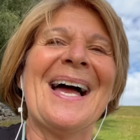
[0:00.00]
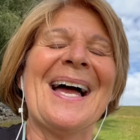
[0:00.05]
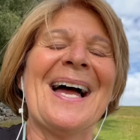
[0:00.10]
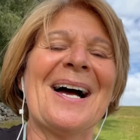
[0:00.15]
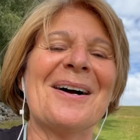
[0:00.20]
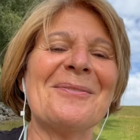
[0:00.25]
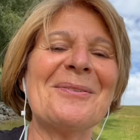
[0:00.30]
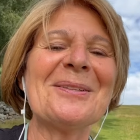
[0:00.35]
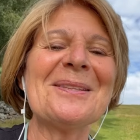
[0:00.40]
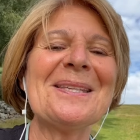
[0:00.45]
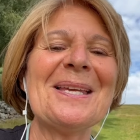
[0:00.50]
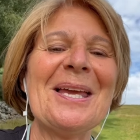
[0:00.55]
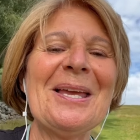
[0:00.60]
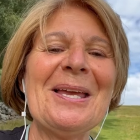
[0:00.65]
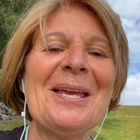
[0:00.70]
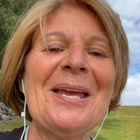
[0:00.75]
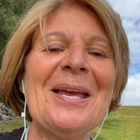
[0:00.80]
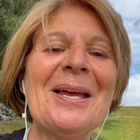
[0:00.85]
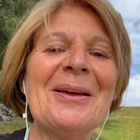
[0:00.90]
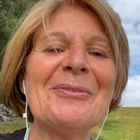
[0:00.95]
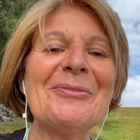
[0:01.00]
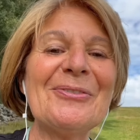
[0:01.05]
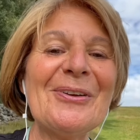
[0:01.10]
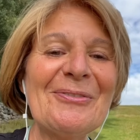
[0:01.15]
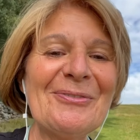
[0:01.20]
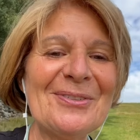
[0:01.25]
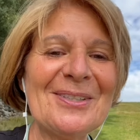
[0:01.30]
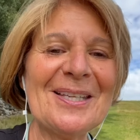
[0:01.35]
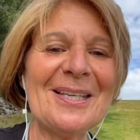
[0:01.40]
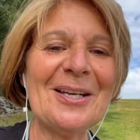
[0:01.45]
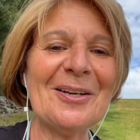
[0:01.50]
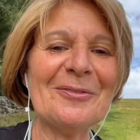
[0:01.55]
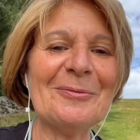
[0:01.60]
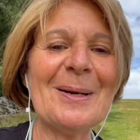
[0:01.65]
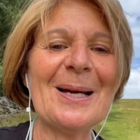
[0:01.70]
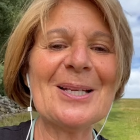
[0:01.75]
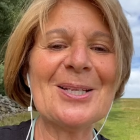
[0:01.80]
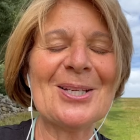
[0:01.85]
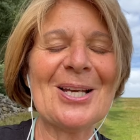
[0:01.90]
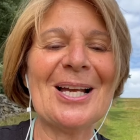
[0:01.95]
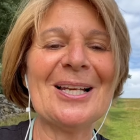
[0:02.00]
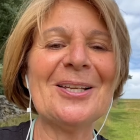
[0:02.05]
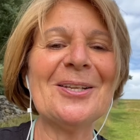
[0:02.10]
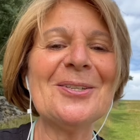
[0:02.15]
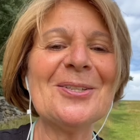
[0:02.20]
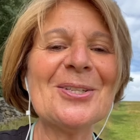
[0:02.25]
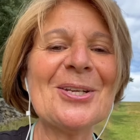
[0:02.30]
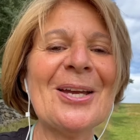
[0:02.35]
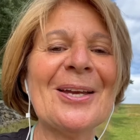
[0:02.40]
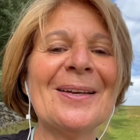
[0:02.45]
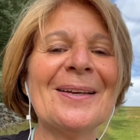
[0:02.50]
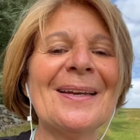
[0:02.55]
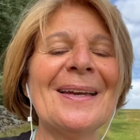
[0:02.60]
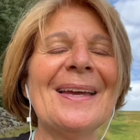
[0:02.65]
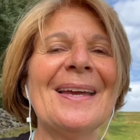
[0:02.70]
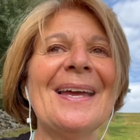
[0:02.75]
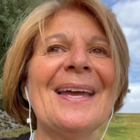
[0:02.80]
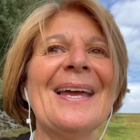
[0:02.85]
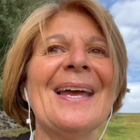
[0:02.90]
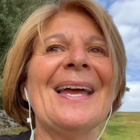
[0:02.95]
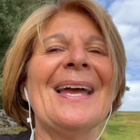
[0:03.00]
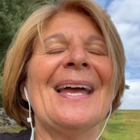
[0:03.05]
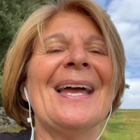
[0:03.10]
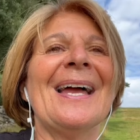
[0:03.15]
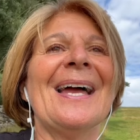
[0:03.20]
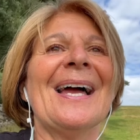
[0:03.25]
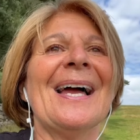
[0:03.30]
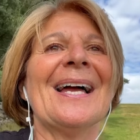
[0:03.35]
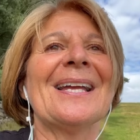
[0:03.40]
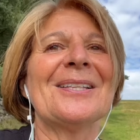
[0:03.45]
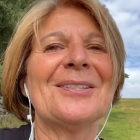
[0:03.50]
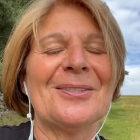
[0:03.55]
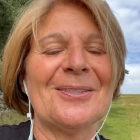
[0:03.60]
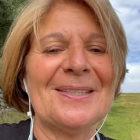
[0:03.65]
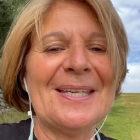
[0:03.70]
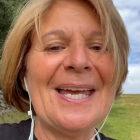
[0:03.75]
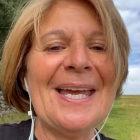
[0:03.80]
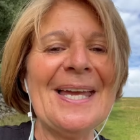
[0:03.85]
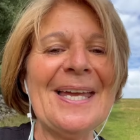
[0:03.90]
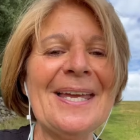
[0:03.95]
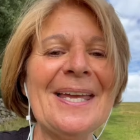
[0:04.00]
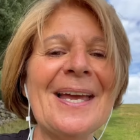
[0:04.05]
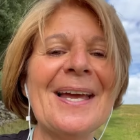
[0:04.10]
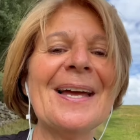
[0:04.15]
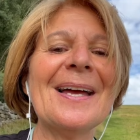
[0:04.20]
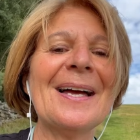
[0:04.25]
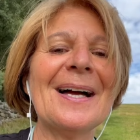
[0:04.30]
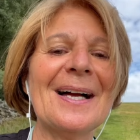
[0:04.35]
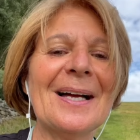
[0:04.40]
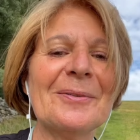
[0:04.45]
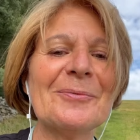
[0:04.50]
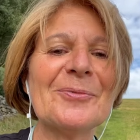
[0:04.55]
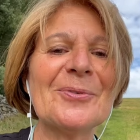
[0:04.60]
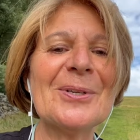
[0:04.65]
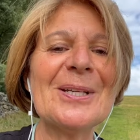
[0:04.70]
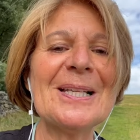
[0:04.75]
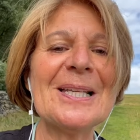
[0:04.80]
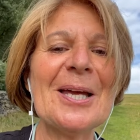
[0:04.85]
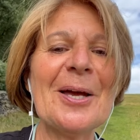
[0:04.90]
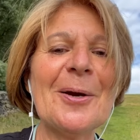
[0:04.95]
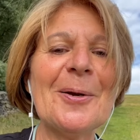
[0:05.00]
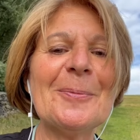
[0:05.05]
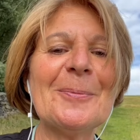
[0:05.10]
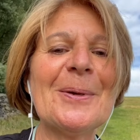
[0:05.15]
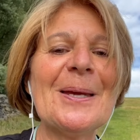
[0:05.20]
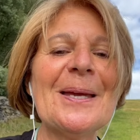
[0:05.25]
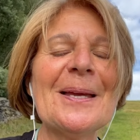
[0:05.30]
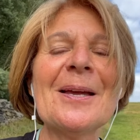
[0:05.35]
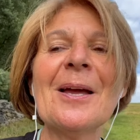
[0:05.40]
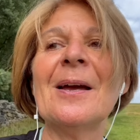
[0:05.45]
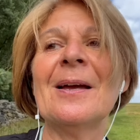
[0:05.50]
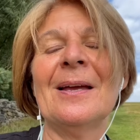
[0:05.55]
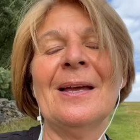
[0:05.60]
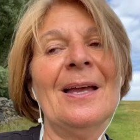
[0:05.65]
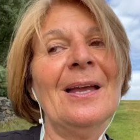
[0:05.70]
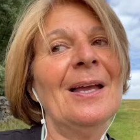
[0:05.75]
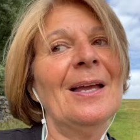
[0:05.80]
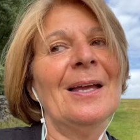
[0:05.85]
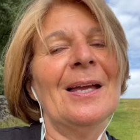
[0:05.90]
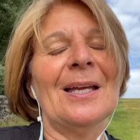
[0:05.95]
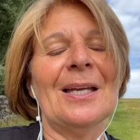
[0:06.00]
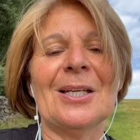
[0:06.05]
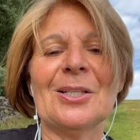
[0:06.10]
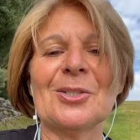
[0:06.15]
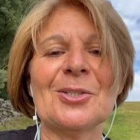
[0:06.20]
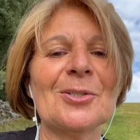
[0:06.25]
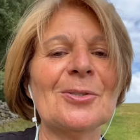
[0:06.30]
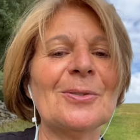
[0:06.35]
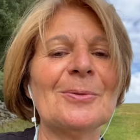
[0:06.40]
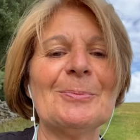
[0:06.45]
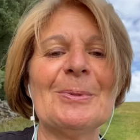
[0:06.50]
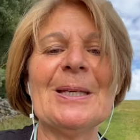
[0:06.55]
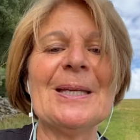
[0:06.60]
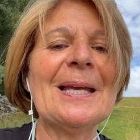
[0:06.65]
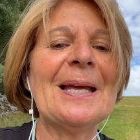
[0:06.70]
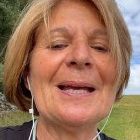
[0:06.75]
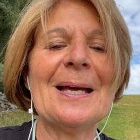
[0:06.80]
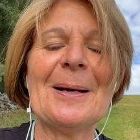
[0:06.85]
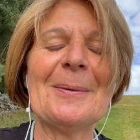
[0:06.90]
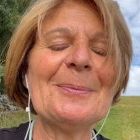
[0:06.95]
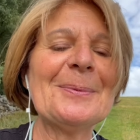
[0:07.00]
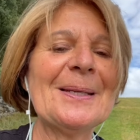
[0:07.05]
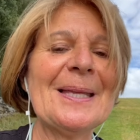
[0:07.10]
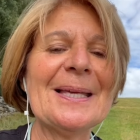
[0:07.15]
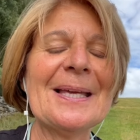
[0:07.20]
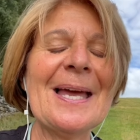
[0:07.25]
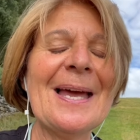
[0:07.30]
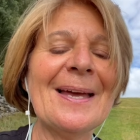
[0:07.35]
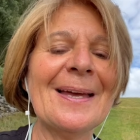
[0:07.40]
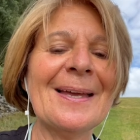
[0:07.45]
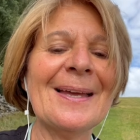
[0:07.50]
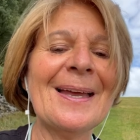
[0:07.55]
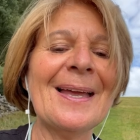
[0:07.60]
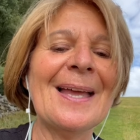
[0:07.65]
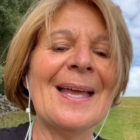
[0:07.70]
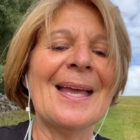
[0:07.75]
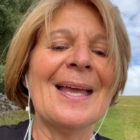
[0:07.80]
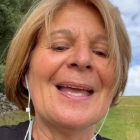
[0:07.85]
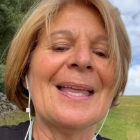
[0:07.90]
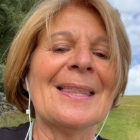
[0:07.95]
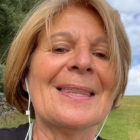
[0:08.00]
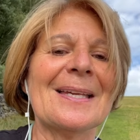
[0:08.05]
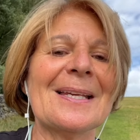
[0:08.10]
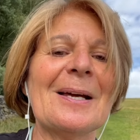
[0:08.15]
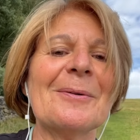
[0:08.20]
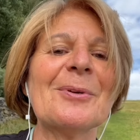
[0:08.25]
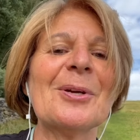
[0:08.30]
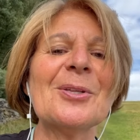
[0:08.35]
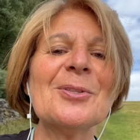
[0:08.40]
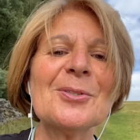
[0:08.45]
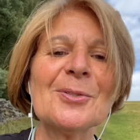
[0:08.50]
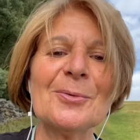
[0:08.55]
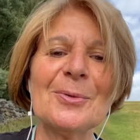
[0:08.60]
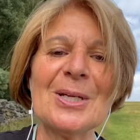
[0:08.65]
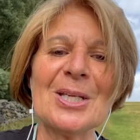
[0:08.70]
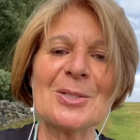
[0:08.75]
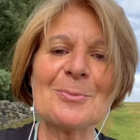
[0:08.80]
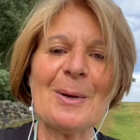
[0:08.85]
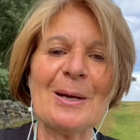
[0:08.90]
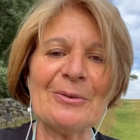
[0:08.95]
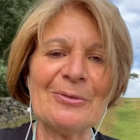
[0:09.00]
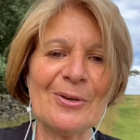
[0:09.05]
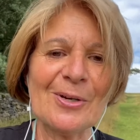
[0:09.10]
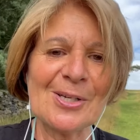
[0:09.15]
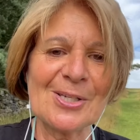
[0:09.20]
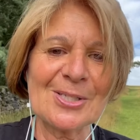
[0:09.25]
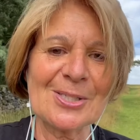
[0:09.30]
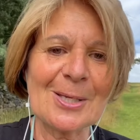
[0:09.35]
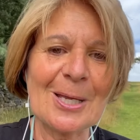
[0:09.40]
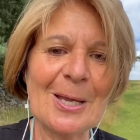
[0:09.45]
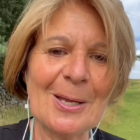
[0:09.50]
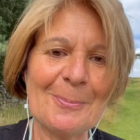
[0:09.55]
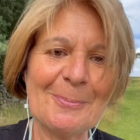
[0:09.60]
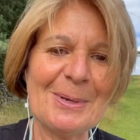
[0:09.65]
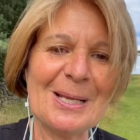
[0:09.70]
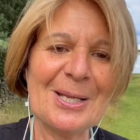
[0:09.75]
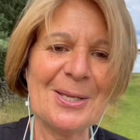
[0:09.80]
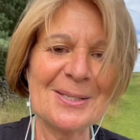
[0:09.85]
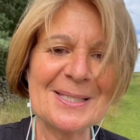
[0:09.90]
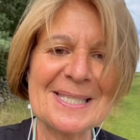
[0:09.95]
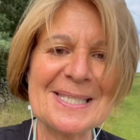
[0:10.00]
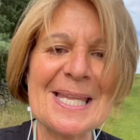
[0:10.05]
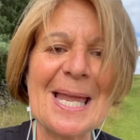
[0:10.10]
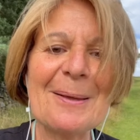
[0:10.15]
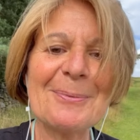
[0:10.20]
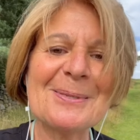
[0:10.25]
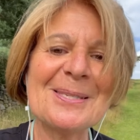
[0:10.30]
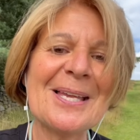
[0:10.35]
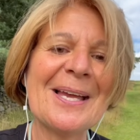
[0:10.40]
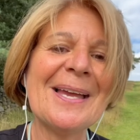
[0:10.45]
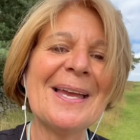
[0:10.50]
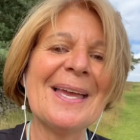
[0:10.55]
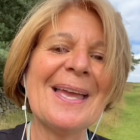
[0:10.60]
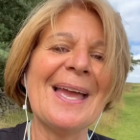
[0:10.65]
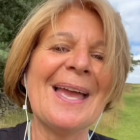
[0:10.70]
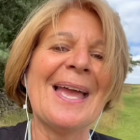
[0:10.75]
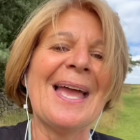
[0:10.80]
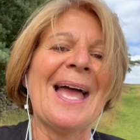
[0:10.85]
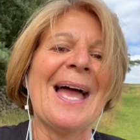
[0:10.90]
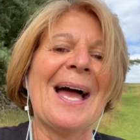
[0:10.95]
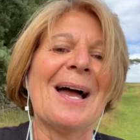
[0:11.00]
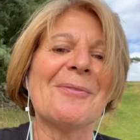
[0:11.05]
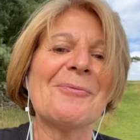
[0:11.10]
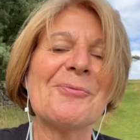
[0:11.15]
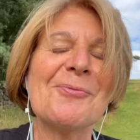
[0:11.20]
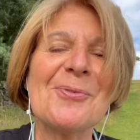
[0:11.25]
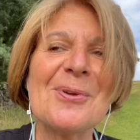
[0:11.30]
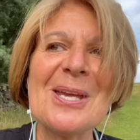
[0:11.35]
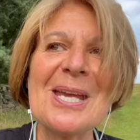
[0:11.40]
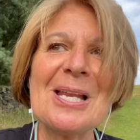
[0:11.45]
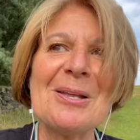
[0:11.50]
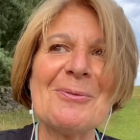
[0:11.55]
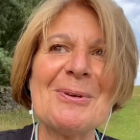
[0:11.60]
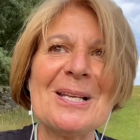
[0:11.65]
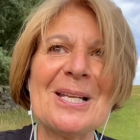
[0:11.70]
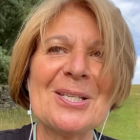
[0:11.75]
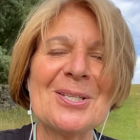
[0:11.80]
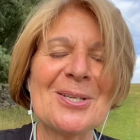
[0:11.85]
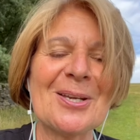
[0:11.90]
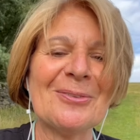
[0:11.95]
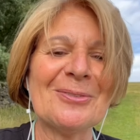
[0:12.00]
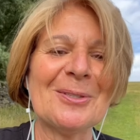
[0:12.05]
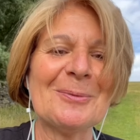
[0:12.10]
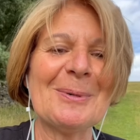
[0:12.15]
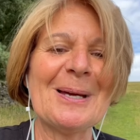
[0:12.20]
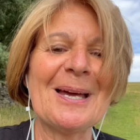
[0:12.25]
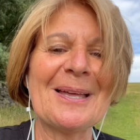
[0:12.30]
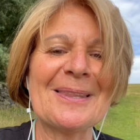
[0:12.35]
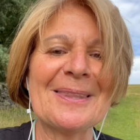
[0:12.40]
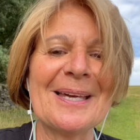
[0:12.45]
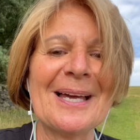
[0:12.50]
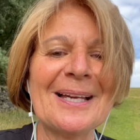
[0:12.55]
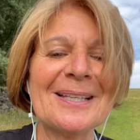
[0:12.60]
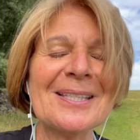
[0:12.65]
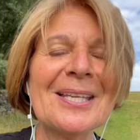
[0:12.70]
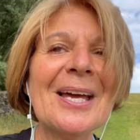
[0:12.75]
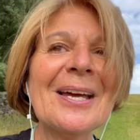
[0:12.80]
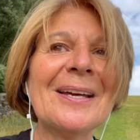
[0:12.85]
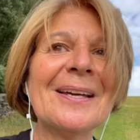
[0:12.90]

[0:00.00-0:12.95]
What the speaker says: I'm on day 50 of my challenge, and today I'm really hoping it should be happening that I'm going to reach my first million steps. I'm really, really chuffed about that.